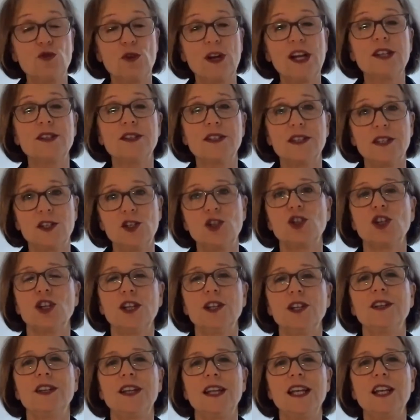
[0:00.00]

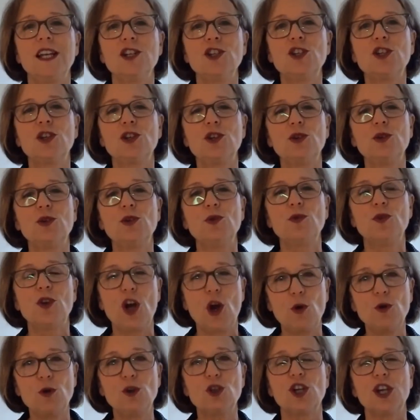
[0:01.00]
transition into
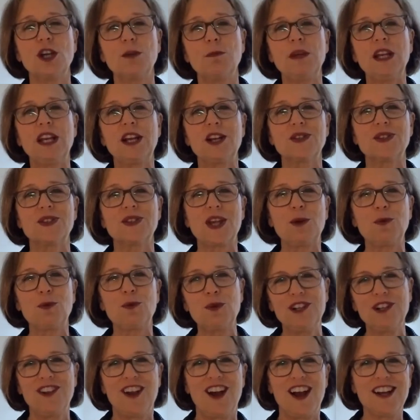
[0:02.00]
coaching because I
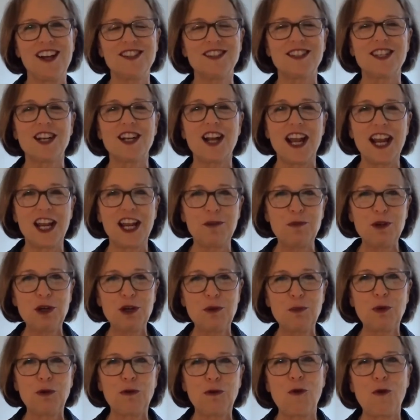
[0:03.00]
realized that I had
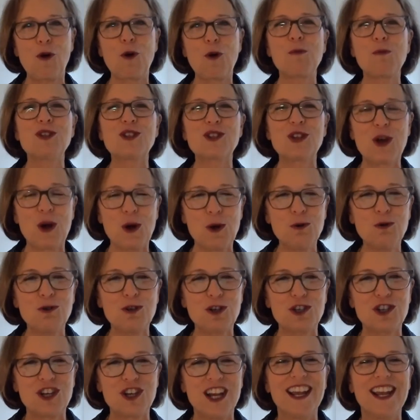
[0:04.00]
been a performance
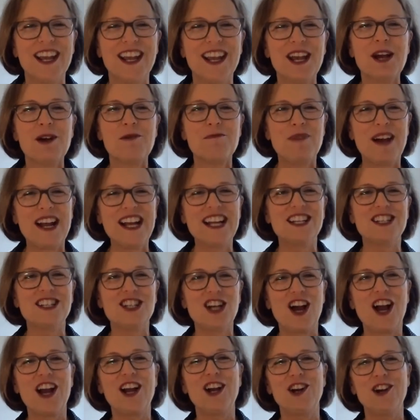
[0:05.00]
coach my
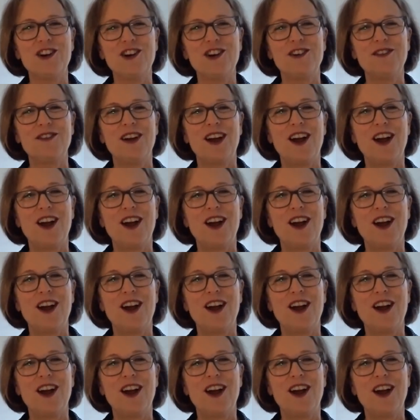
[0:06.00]
entire